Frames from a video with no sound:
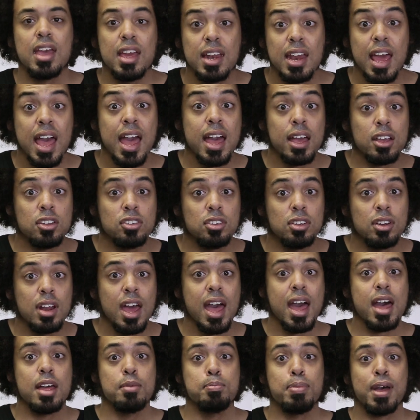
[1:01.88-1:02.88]
in action
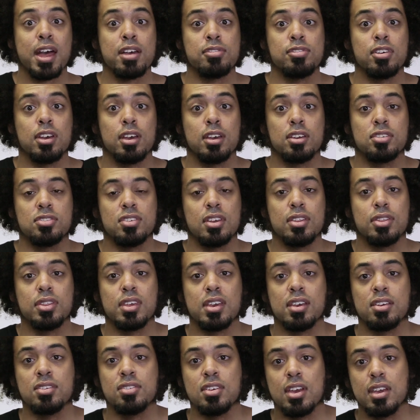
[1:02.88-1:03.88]
at Bathurst
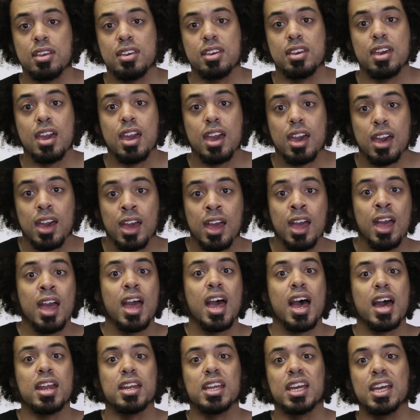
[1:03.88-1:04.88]
this year,
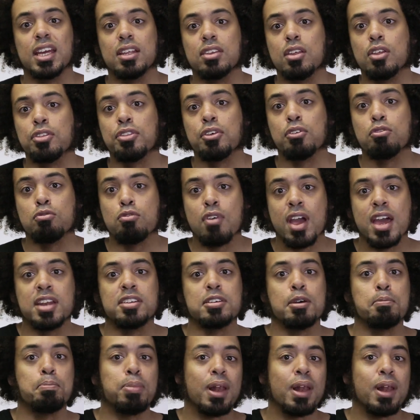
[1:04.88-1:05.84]
and in the red,